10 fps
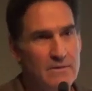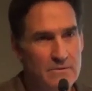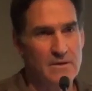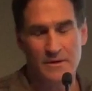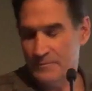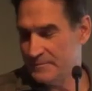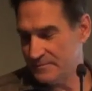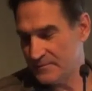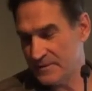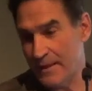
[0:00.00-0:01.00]
So,
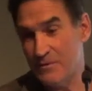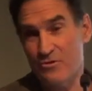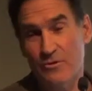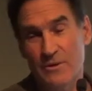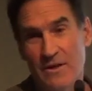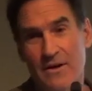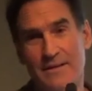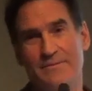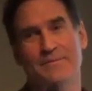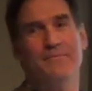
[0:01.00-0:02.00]
same is true with
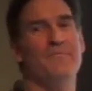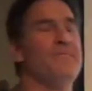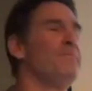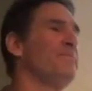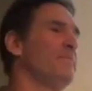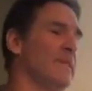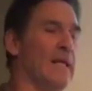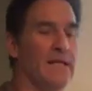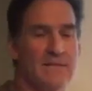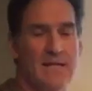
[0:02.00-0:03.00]
art.
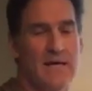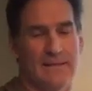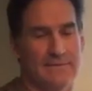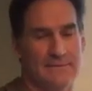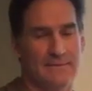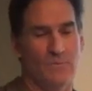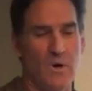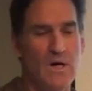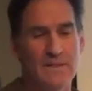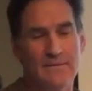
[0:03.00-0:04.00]
It's not
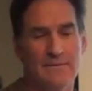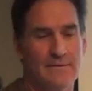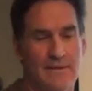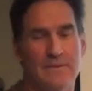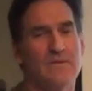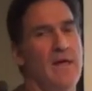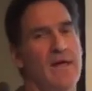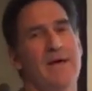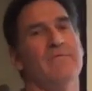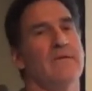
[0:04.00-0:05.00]
one, it's
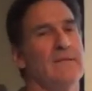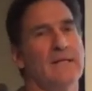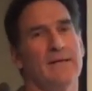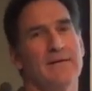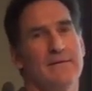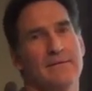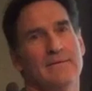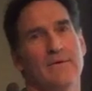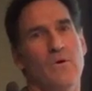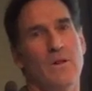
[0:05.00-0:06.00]
everything,
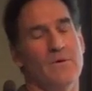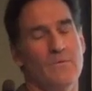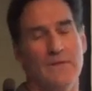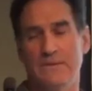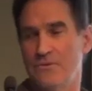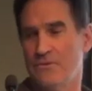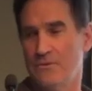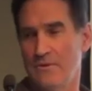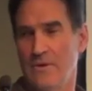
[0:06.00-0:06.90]
all at once.